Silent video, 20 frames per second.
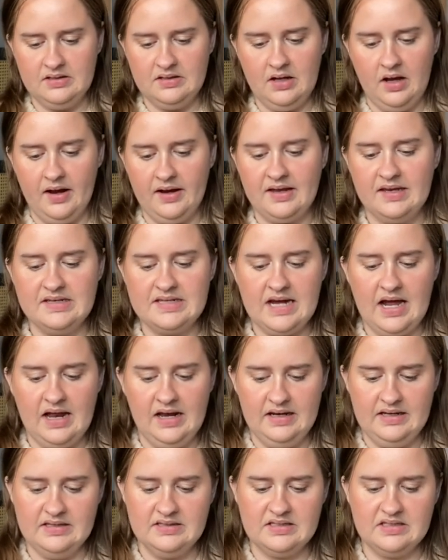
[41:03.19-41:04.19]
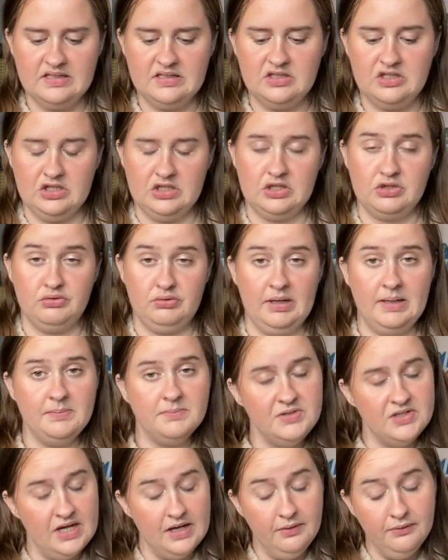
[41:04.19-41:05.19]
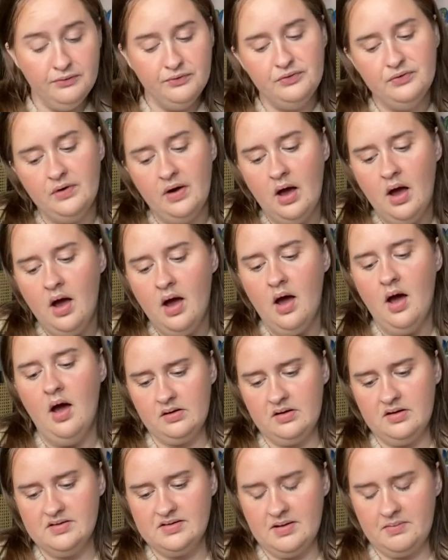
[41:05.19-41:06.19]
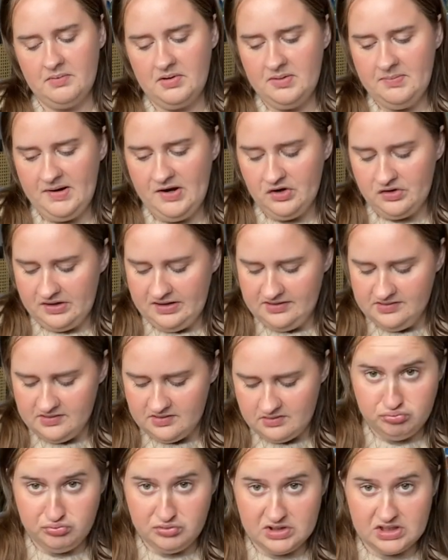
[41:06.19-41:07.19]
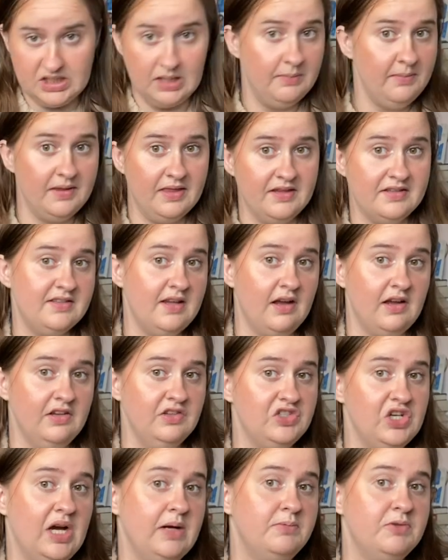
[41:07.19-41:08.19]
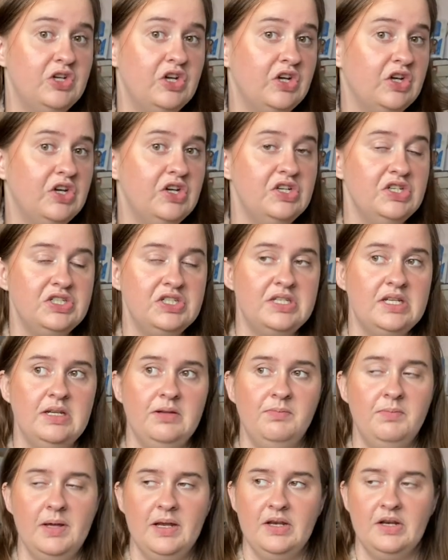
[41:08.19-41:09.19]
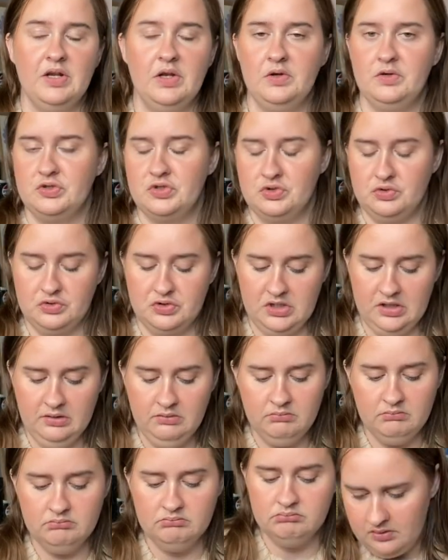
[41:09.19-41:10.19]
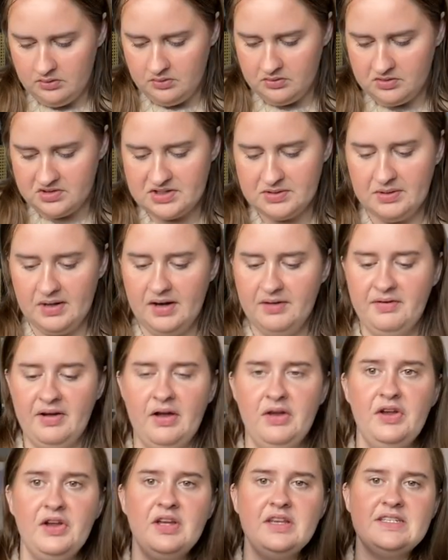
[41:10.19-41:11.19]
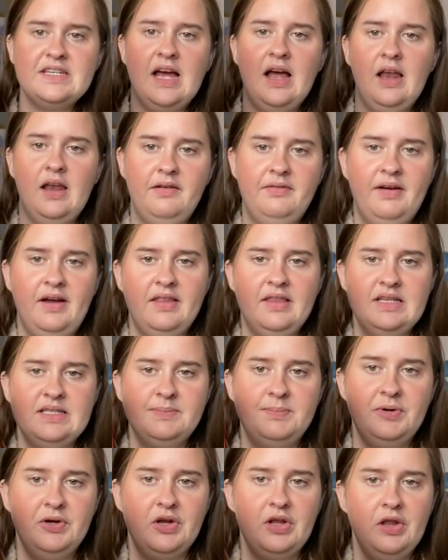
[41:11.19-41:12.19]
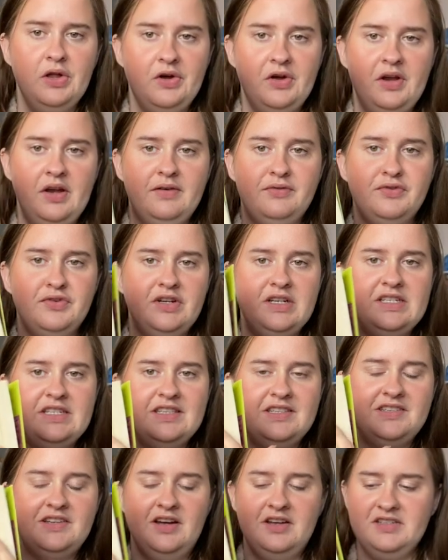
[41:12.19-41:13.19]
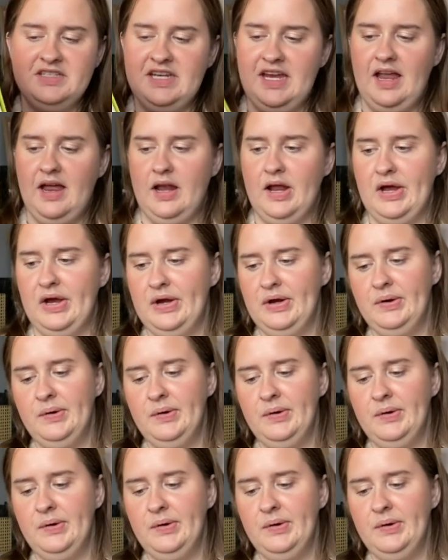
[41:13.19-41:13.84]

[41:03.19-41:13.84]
I can tell it's descriptive. Because I'm going to be honest, some of the second chapter could have been a lot shorter. Also, I love how you can tell I've had this book long enough for it to start to yellow.